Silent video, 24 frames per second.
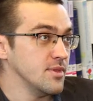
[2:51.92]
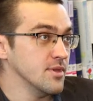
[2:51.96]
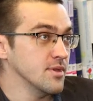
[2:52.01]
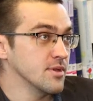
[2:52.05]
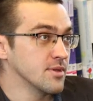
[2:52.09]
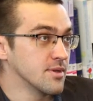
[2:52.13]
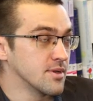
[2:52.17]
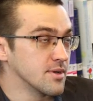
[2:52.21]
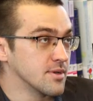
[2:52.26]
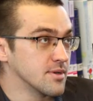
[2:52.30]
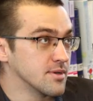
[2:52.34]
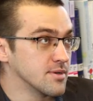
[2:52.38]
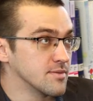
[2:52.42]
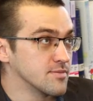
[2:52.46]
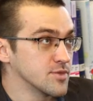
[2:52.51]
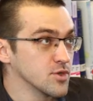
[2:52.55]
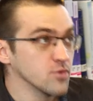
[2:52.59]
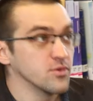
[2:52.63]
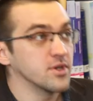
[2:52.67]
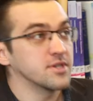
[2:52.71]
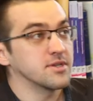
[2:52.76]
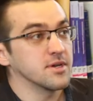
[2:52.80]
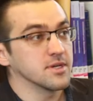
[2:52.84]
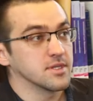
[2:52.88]
Um, so
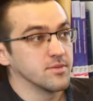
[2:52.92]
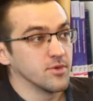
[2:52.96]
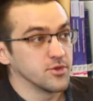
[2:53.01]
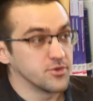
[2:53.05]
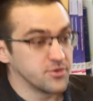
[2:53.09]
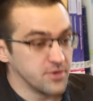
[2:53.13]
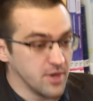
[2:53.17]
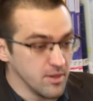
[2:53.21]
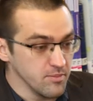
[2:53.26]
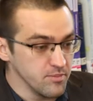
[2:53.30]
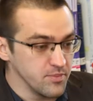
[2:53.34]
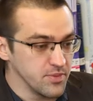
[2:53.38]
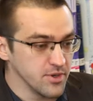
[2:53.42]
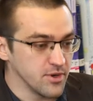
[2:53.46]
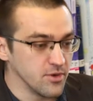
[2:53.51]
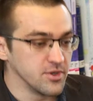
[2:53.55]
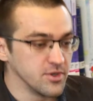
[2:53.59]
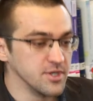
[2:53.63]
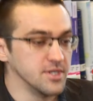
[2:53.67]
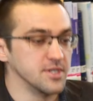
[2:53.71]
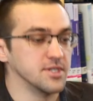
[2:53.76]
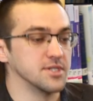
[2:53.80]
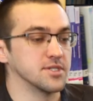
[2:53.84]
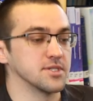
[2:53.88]
we talked about Trump. Okay, oh,
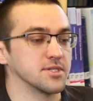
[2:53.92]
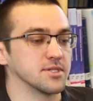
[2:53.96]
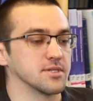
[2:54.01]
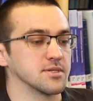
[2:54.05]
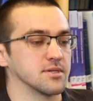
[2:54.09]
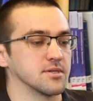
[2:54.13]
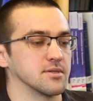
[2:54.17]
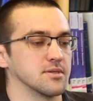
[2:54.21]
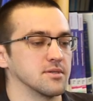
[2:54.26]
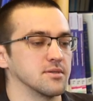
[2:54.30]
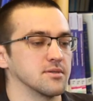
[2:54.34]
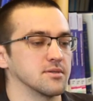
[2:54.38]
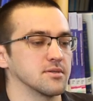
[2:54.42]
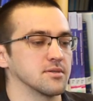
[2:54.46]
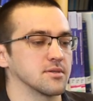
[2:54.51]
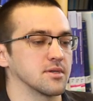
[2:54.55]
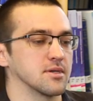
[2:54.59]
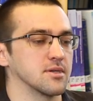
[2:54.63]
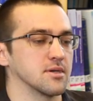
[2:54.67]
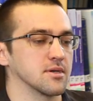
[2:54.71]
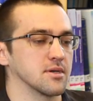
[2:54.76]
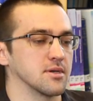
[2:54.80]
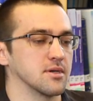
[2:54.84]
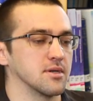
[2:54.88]
he's
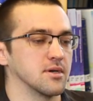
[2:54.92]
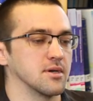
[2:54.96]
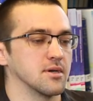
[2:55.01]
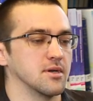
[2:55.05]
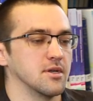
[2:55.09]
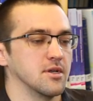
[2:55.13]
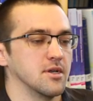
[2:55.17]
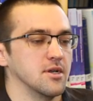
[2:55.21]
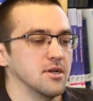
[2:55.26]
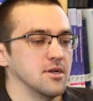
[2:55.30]
kind of kind of